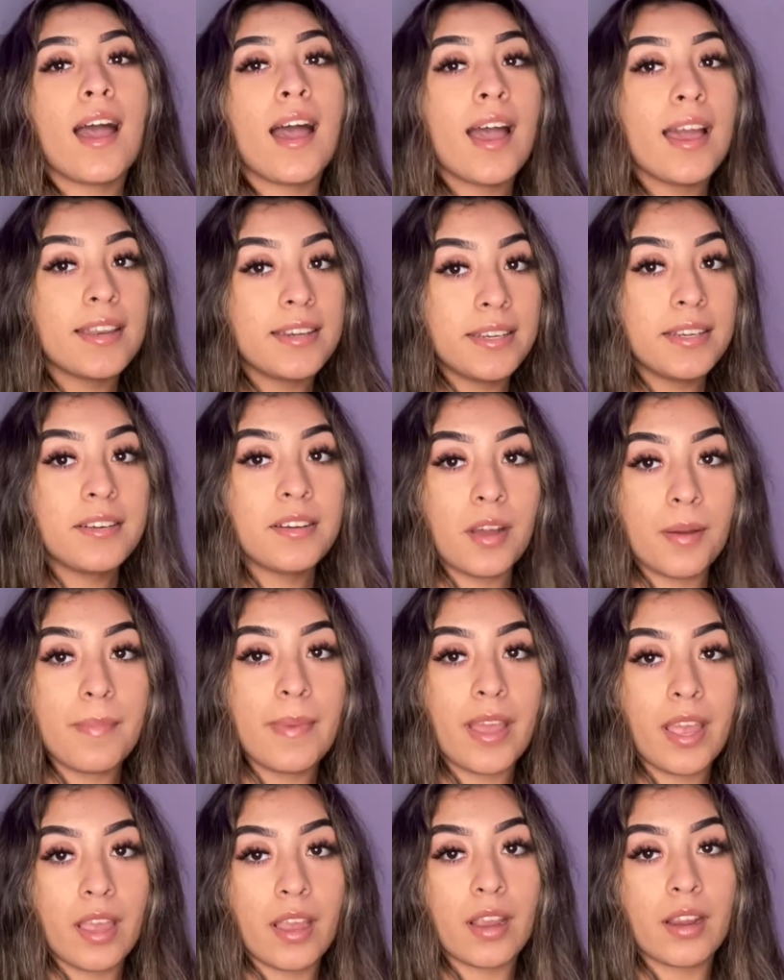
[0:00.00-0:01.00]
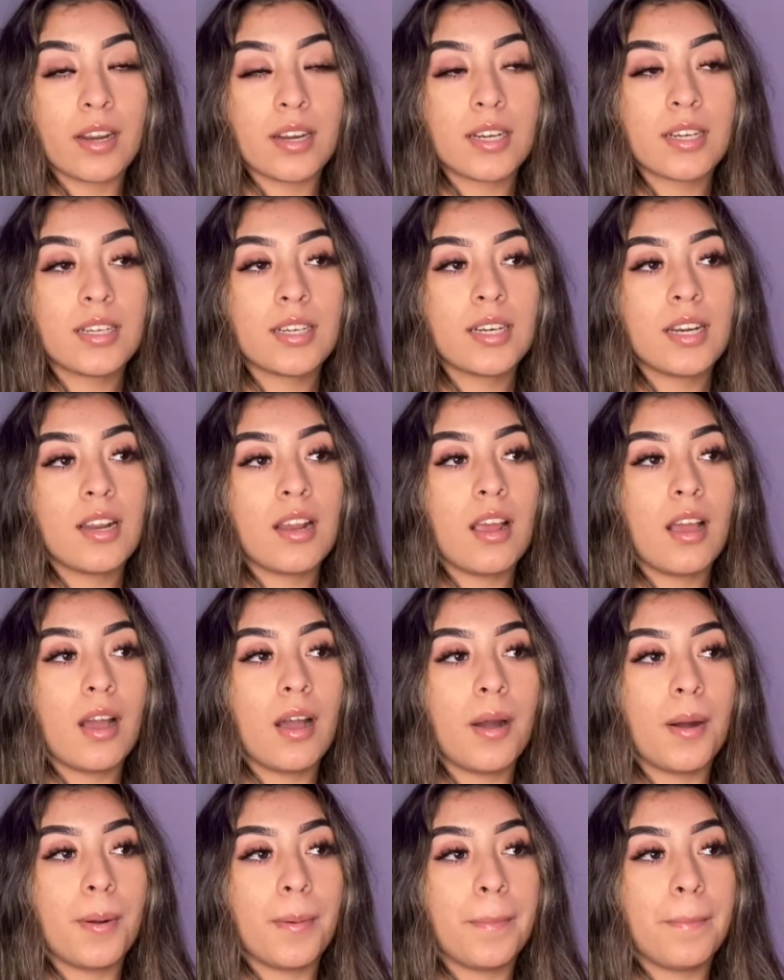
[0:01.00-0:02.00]
I did cut my hair
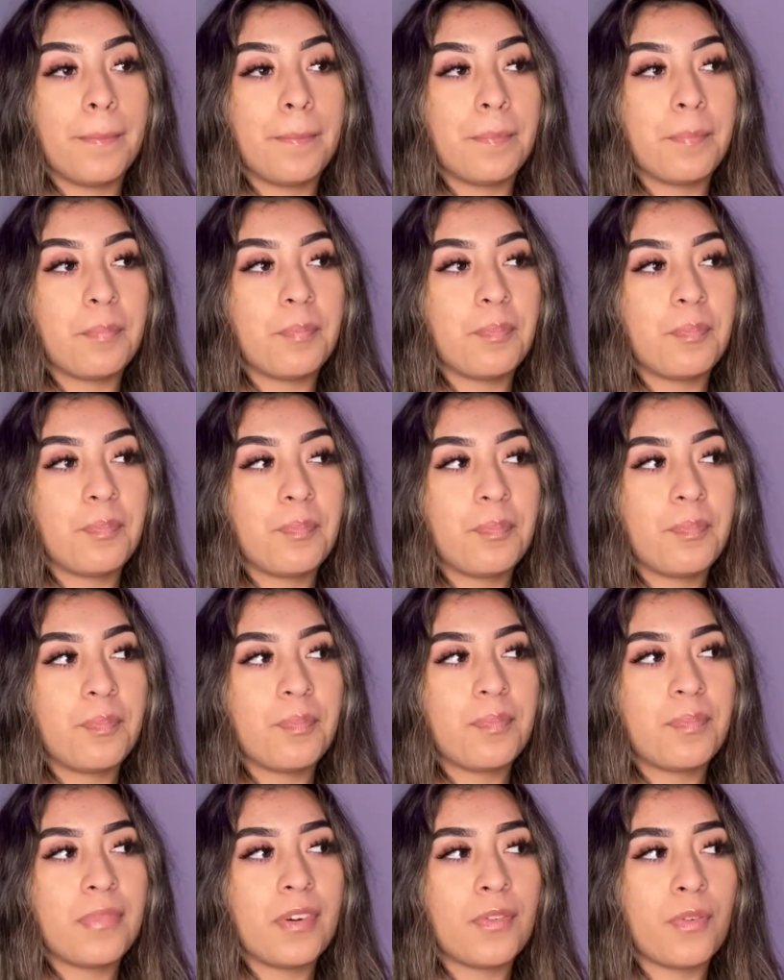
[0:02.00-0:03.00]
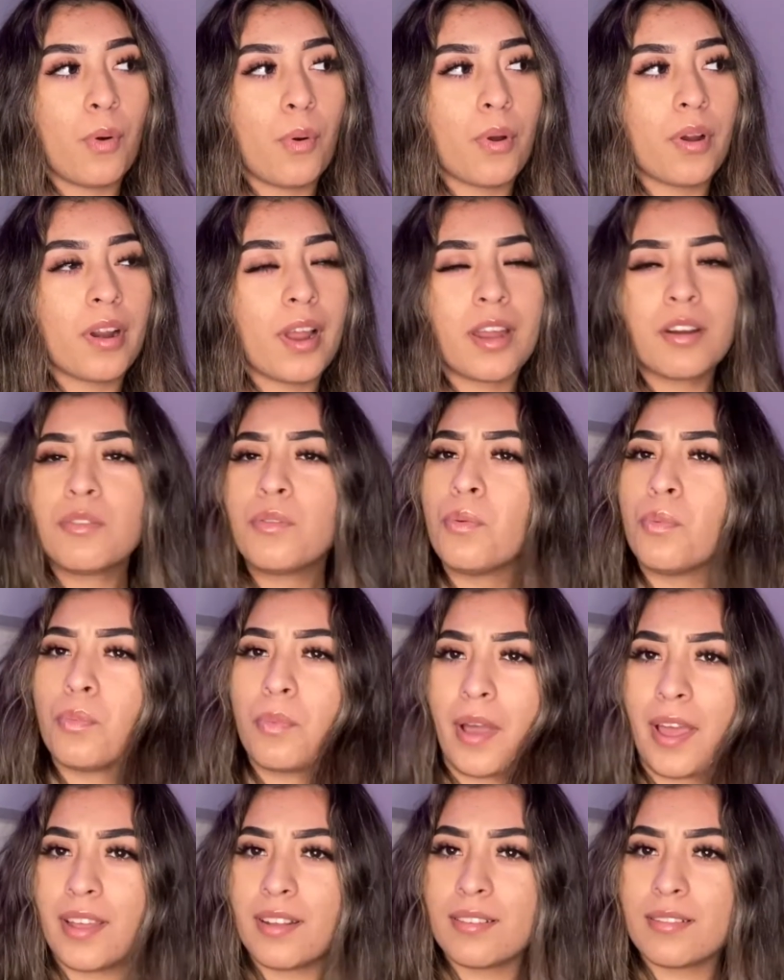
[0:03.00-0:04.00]
um, before. I don't know
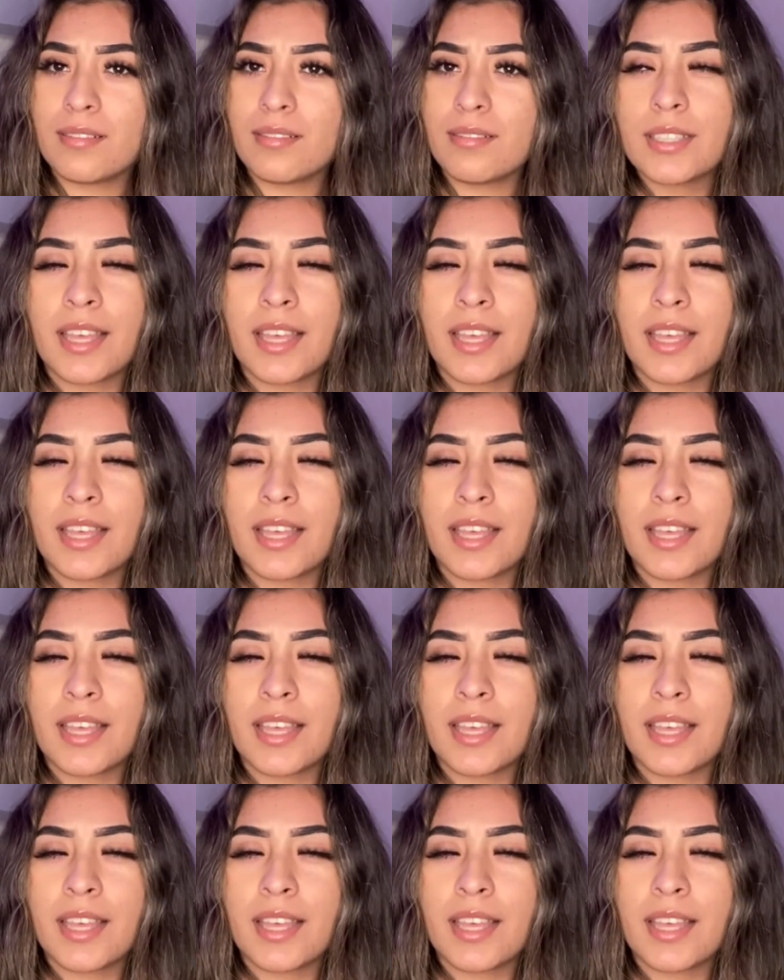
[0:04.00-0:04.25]
when.